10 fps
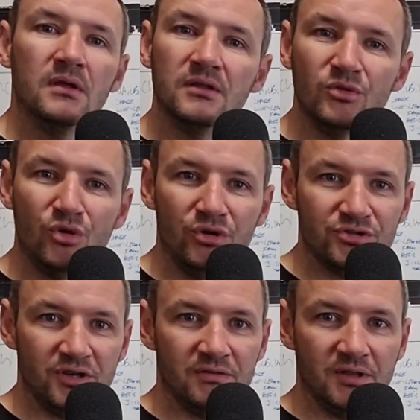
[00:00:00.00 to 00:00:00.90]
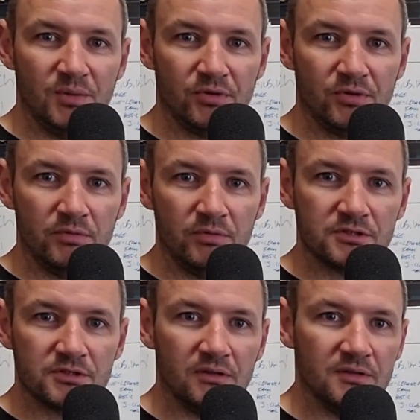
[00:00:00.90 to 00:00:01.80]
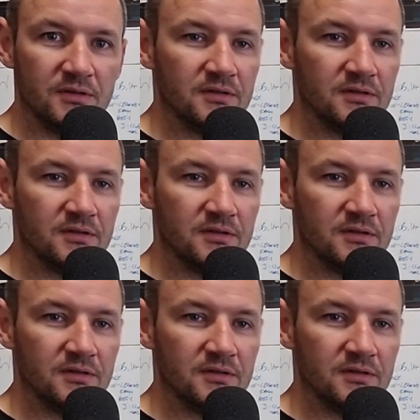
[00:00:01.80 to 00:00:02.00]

Not generally a problem in Scotland.